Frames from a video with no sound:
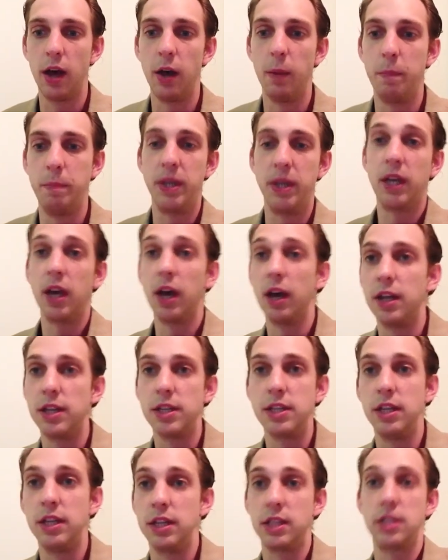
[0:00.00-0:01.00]

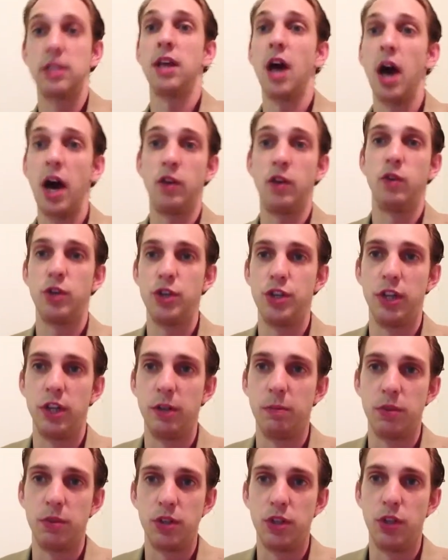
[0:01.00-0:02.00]
because the Assad
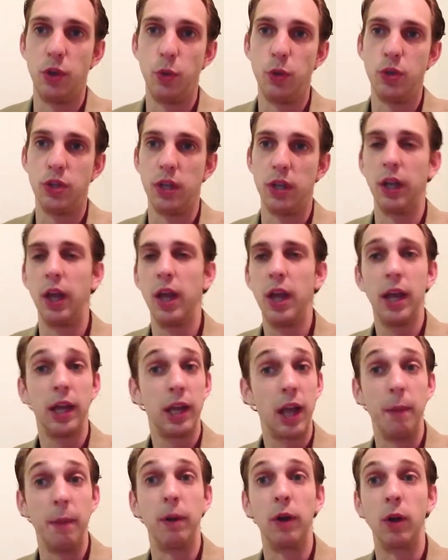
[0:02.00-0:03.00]
regime is using
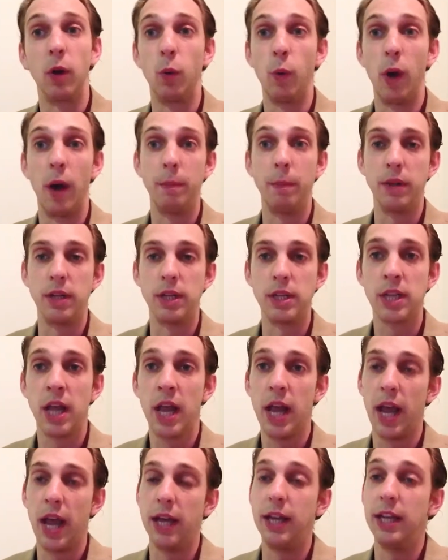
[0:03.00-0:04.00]
chemical weapons,
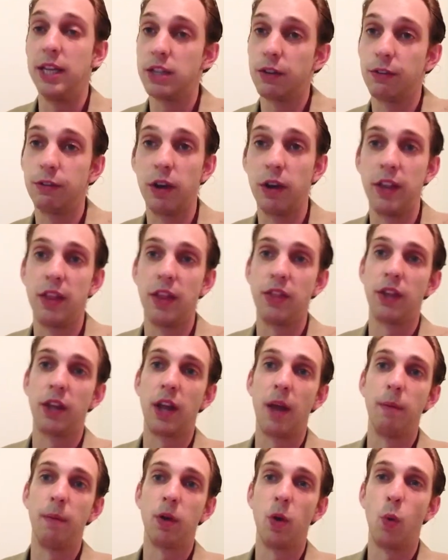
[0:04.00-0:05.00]
and he's afraid that the
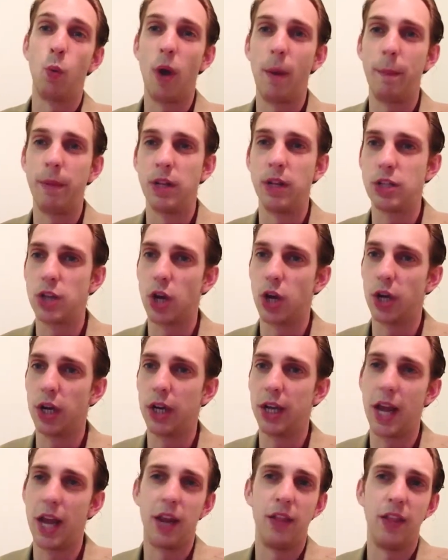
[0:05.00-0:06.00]
chemical weapons are going to
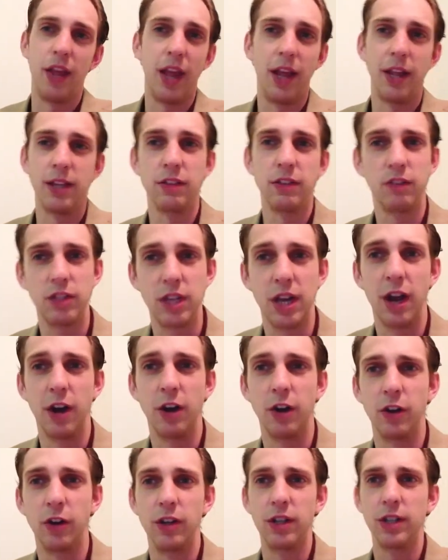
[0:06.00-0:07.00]
get in the hands of
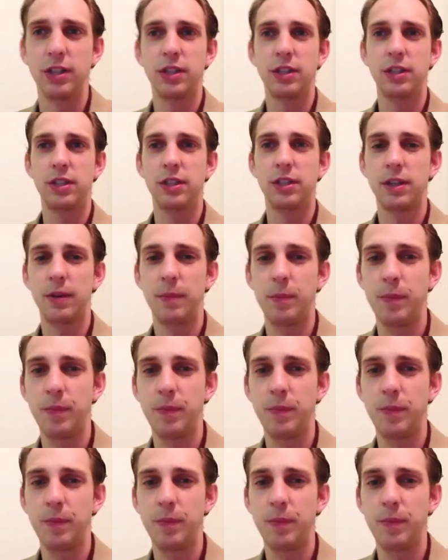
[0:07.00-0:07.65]
terrorists.